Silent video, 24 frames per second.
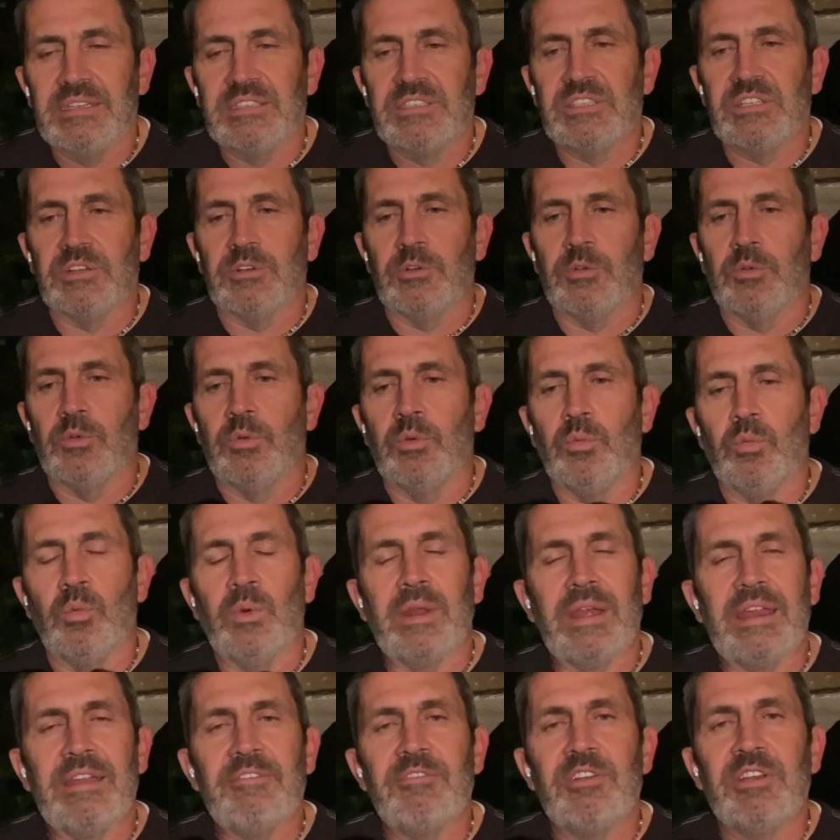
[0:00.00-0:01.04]
So
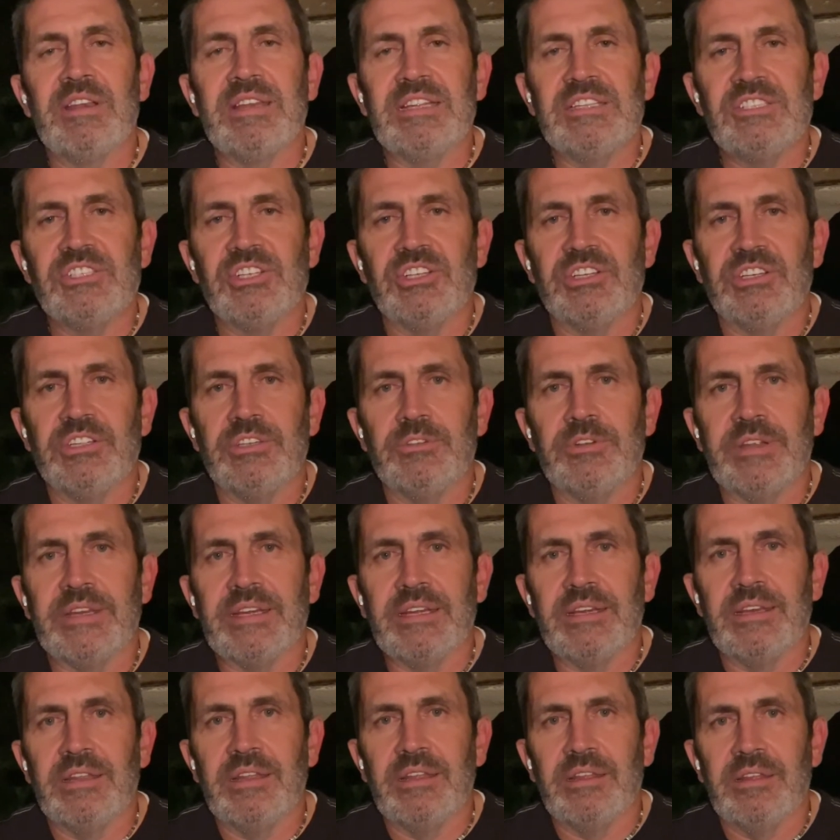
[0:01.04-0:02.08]
whatever it is you're doing,
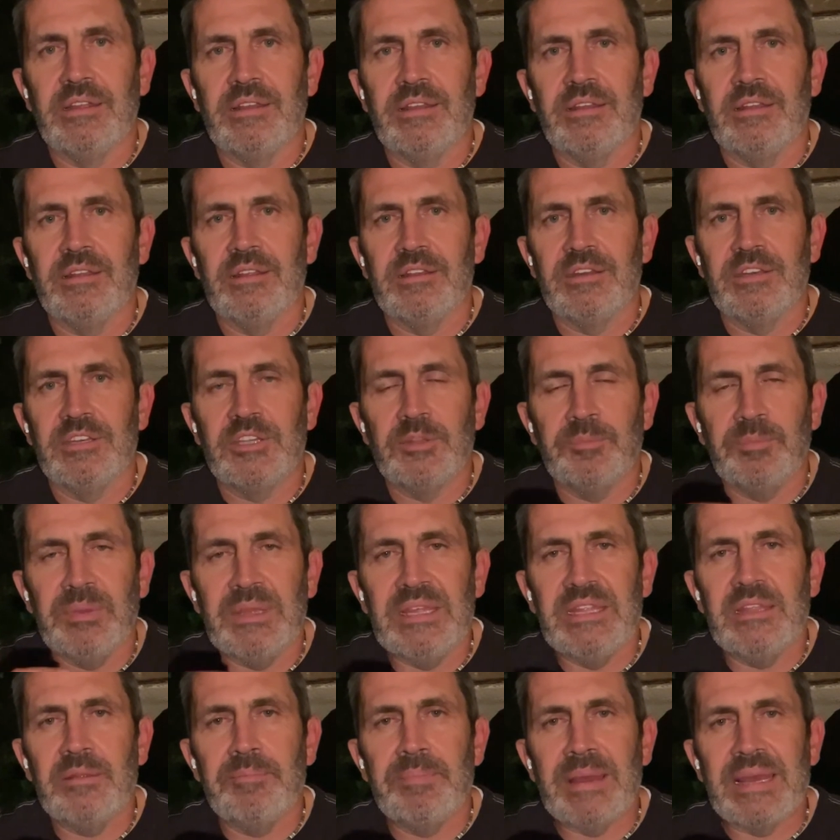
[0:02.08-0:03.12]
to be
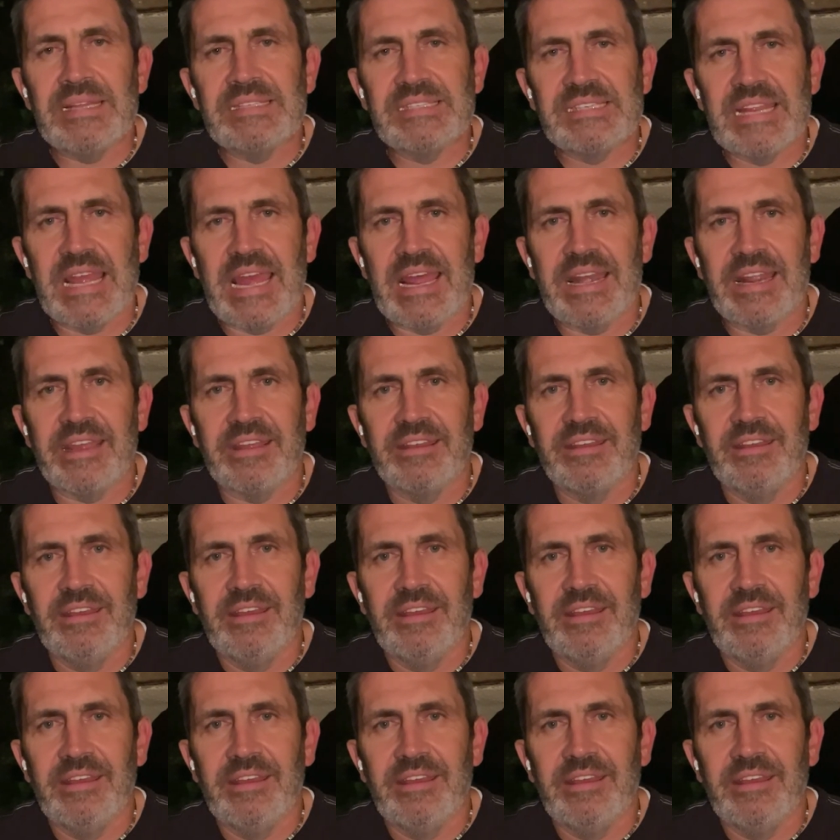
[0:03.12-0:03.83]
the best at it,